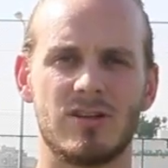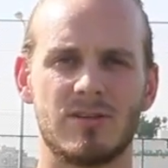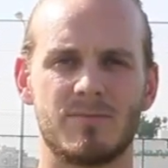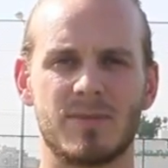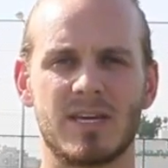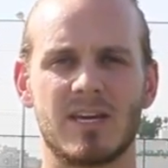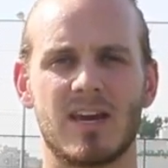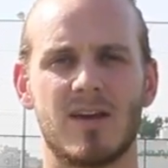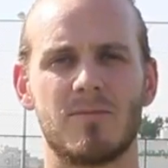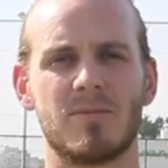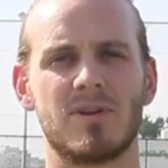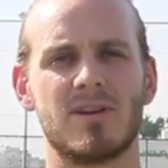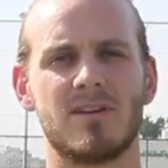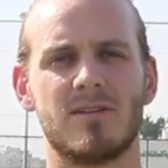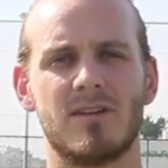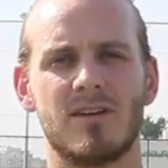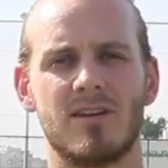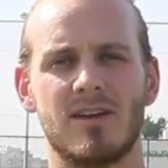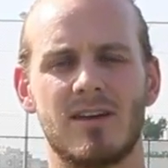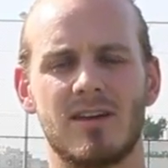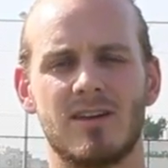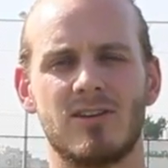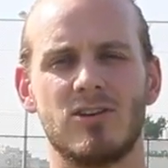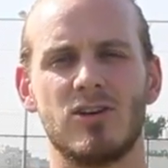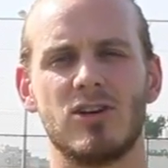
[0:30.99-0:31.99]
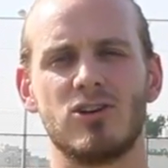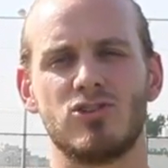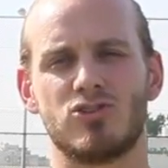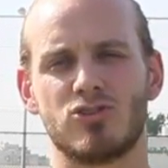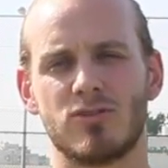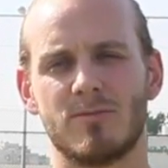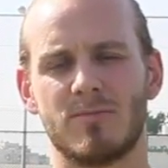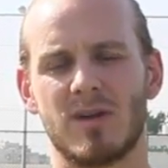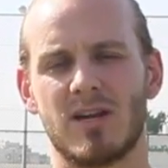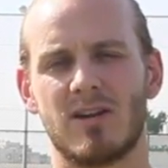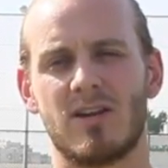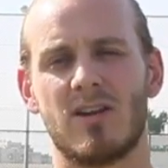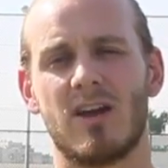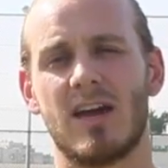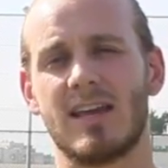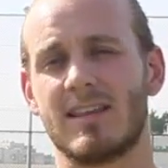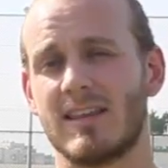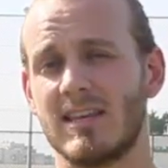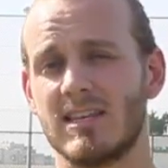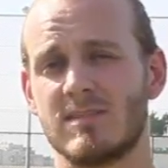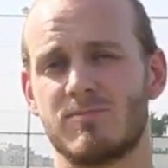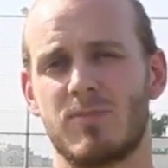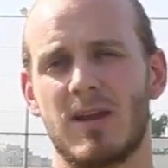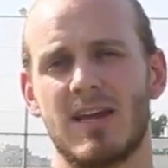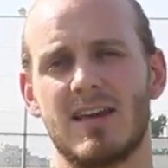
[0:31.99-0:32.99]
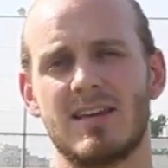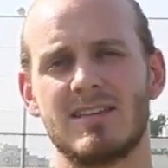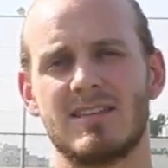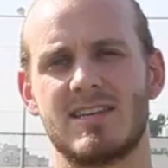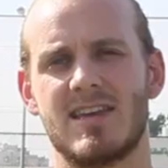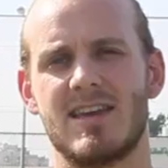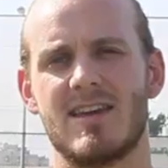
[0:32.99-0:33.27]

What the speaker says: to becoming a dribbler like these players